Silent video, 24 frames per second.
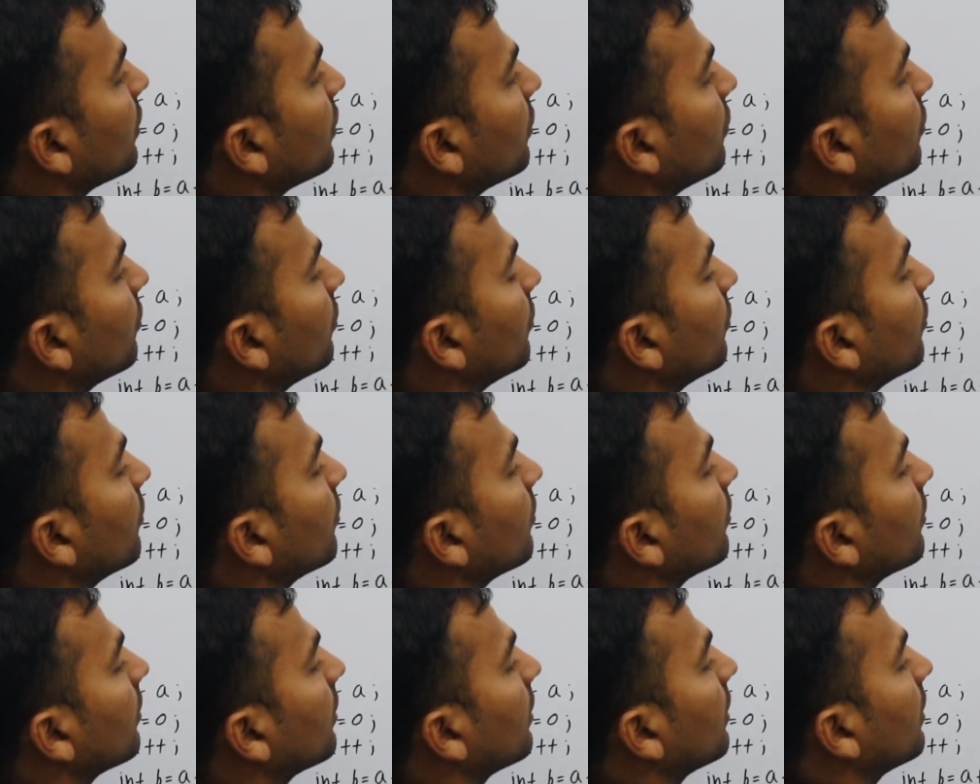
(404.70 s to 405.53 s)
2
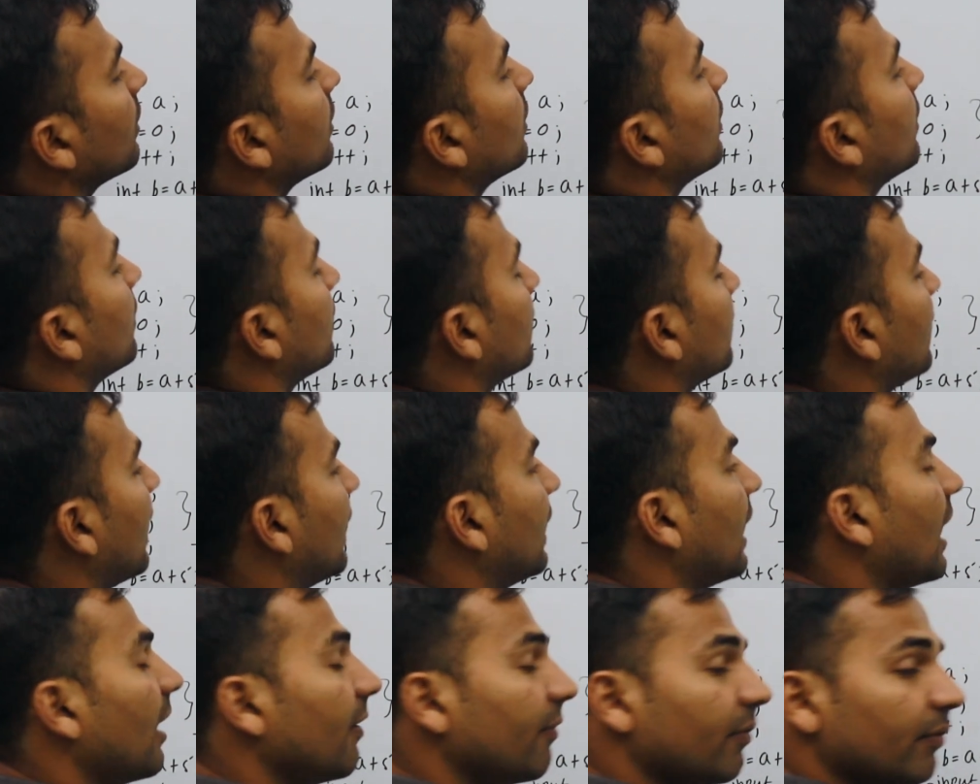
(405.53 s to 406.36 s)
that
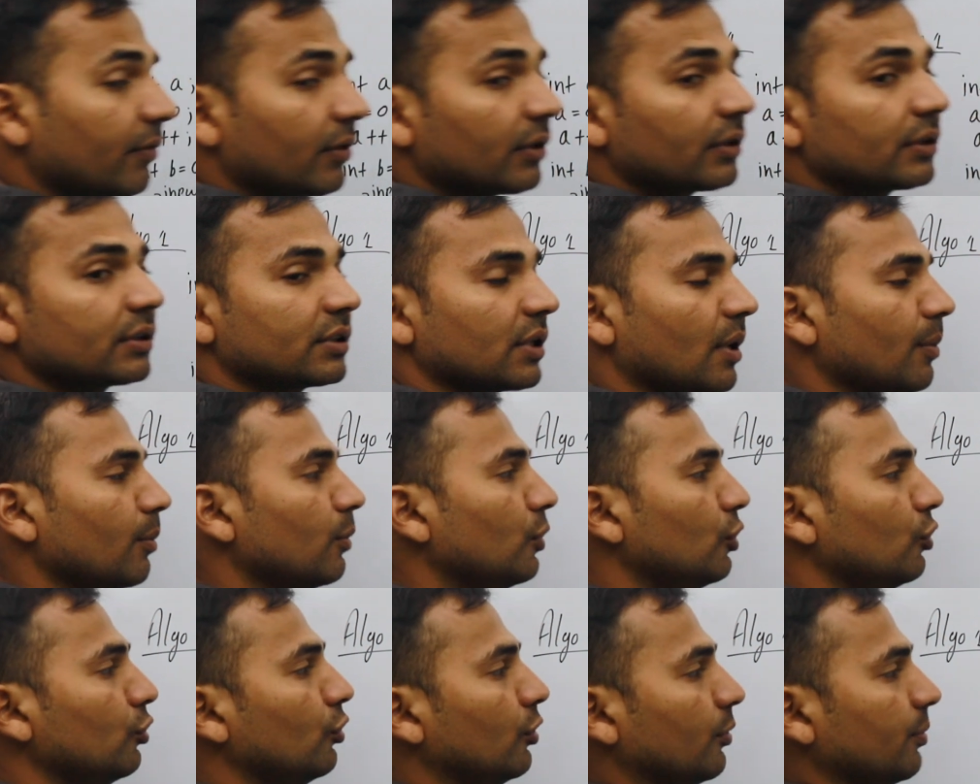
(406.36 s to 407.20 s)
have
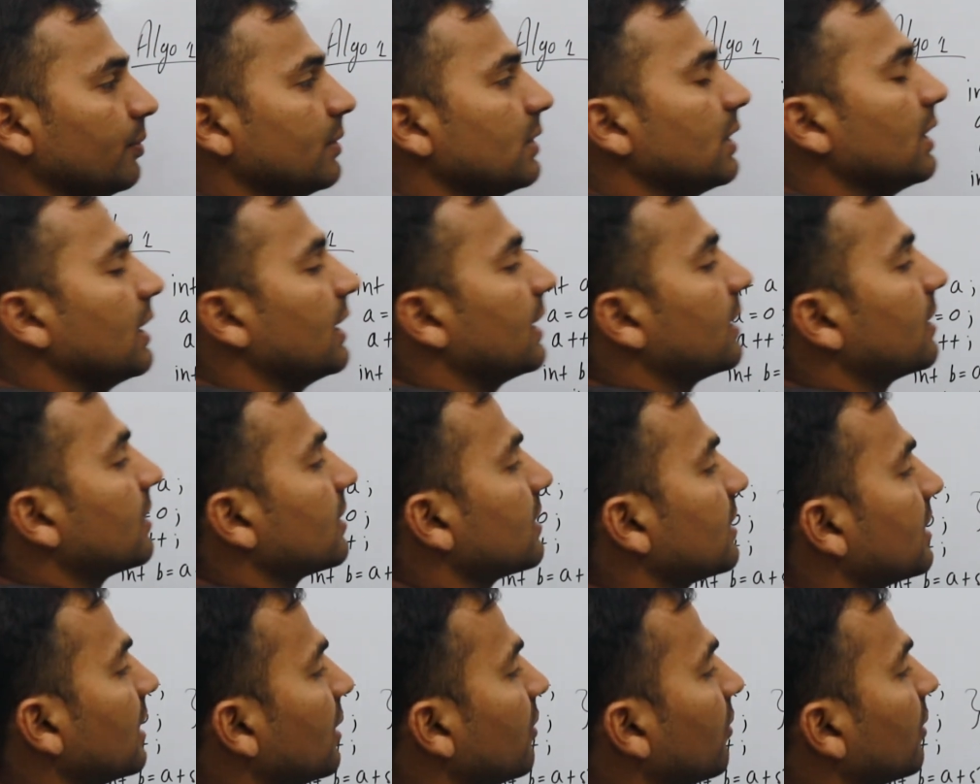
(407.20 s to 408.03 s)
some loop. Let us
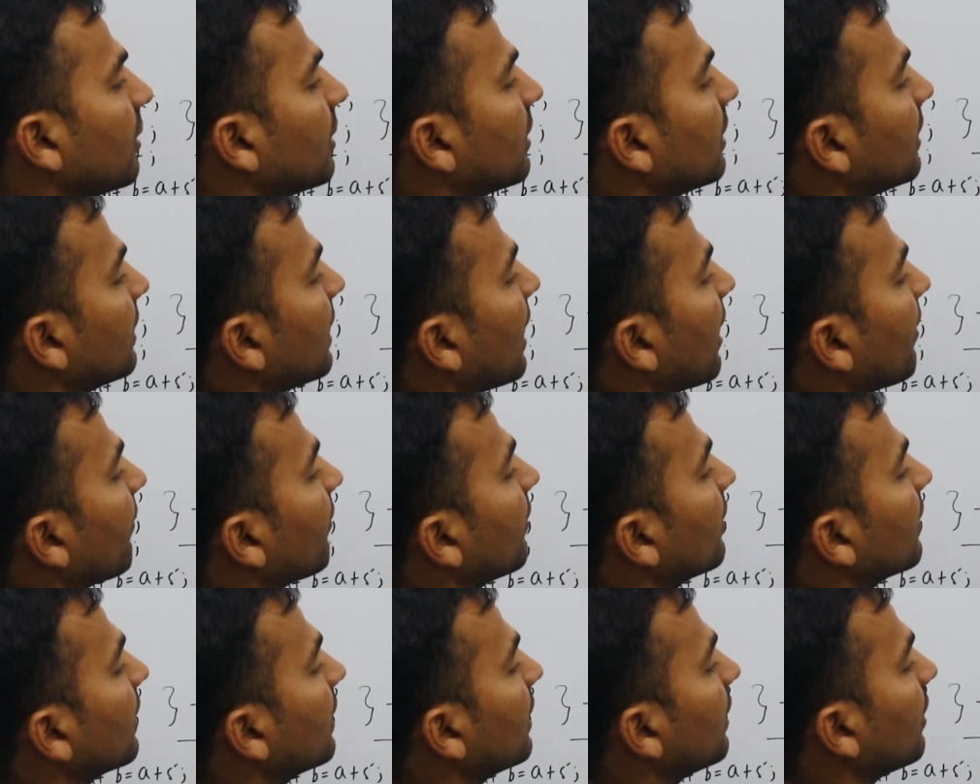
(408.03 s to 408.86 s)
say it
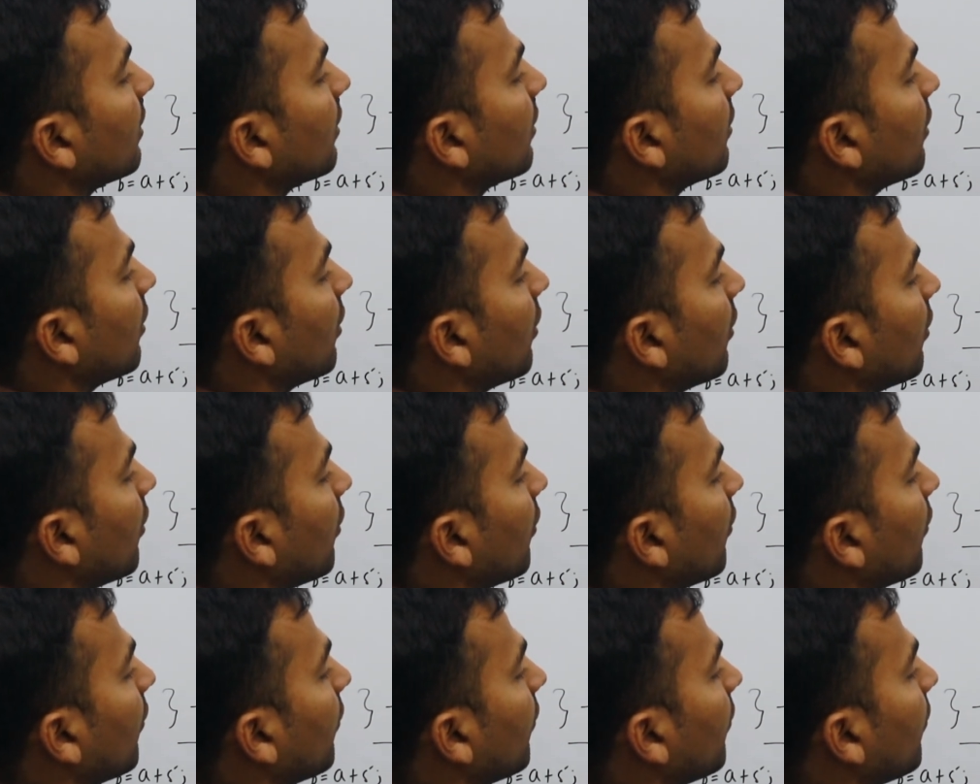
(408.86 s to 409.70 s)
have got
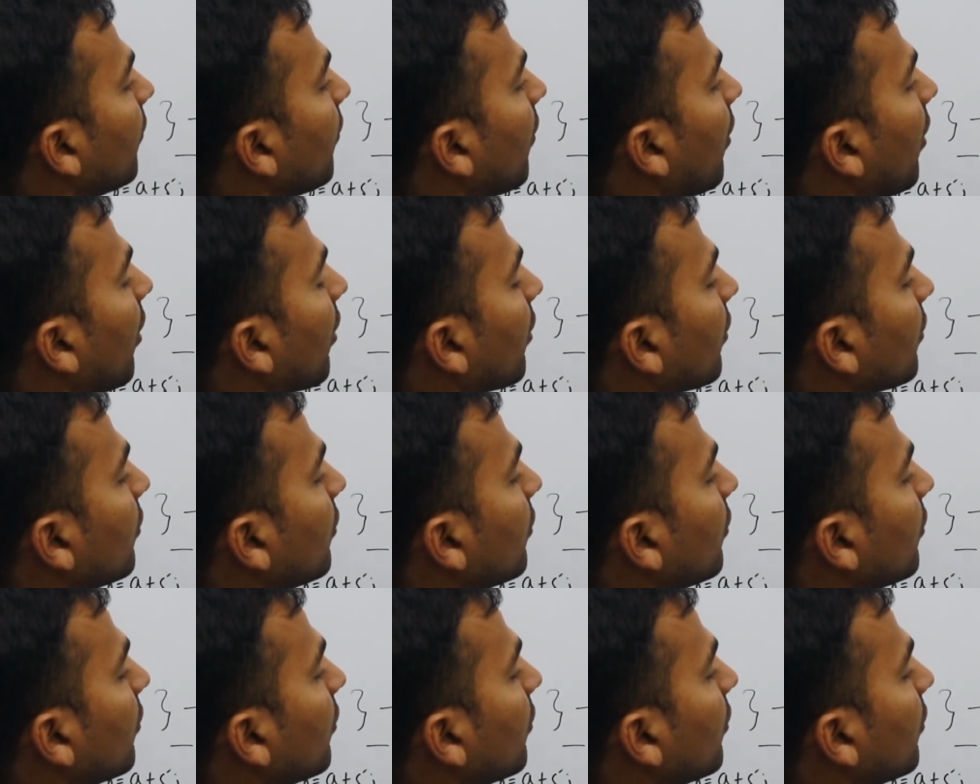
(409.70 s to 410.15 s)
for